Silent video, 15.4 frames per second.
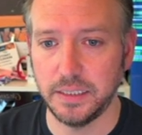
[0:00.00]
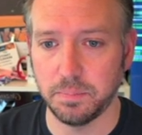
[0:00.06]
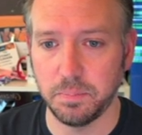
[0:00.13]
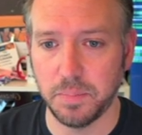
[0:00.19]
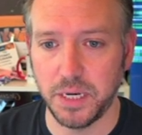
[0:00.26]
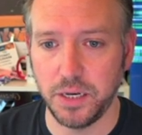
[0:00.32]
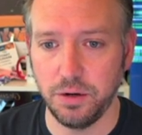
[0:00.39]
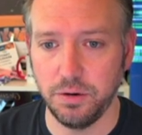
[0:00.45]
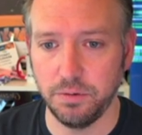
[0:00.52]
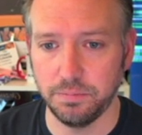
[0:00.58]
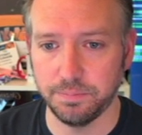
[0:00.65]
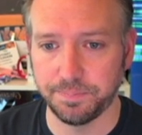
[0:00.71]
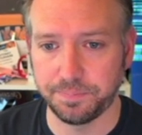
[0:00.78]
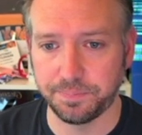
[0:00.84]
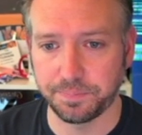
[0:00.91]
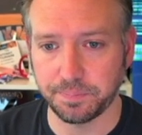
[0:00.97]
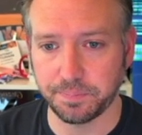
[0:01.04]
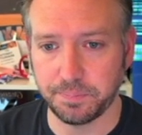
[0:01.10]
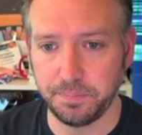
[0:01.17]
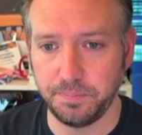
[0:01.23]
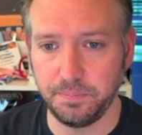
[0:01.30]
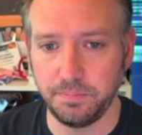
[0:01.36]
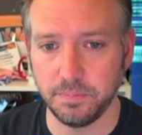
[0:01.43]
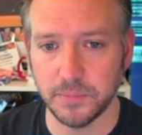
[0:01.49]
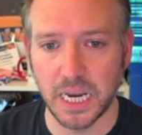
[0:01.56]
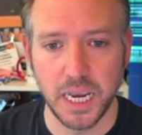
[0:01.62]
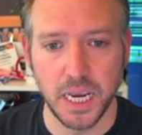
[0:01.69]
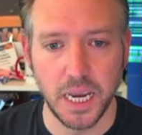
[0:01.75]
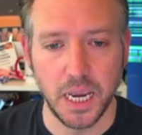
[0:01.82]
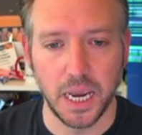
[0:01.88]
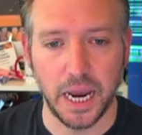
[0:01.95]
menu,
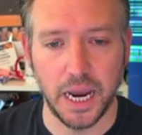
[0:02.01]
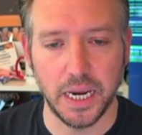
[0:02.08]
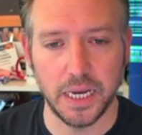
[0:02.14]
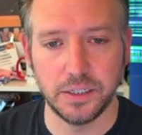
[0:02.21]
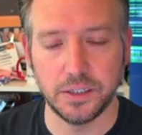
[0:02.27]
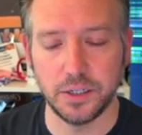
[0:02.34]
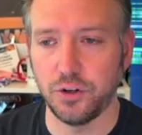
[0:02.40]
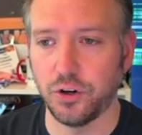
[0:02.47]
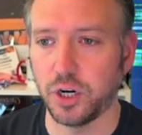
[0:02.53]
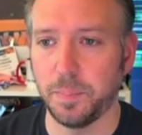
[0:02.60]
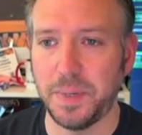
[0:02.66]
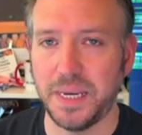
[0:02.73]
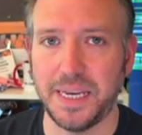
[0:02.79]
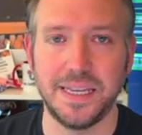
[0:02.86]
and you're going to be